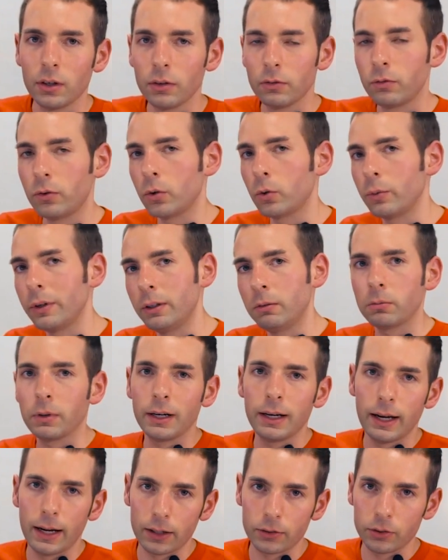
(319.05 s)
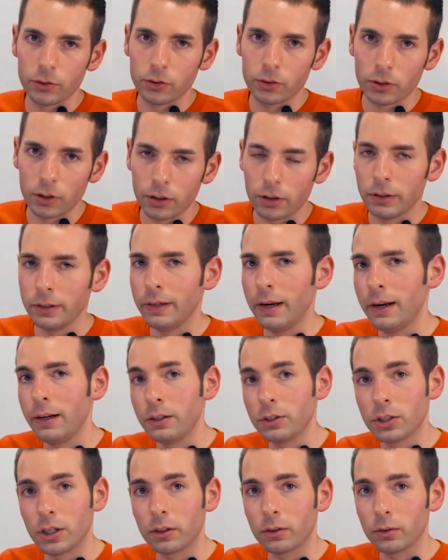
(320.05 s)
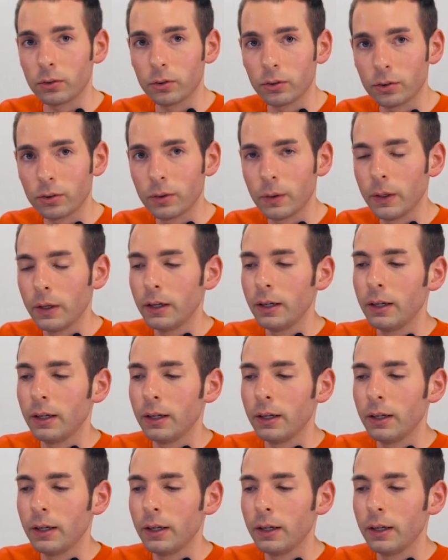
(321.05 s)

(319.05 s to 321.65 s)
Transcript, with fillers: for read and write access on data channels.